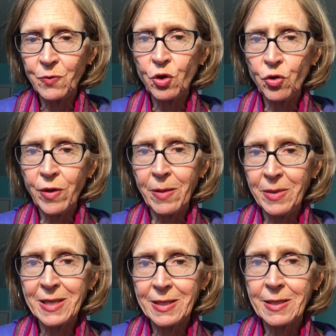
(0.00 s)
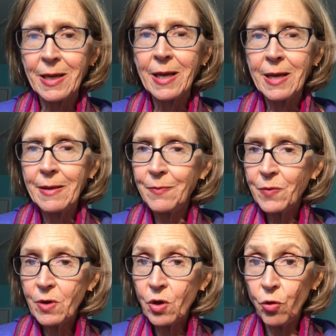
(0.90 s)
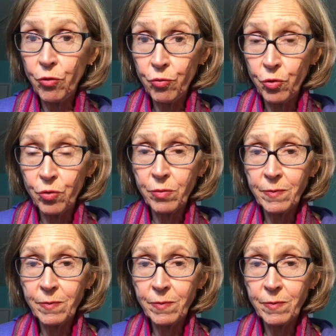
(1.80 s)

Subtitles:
You know that means go through.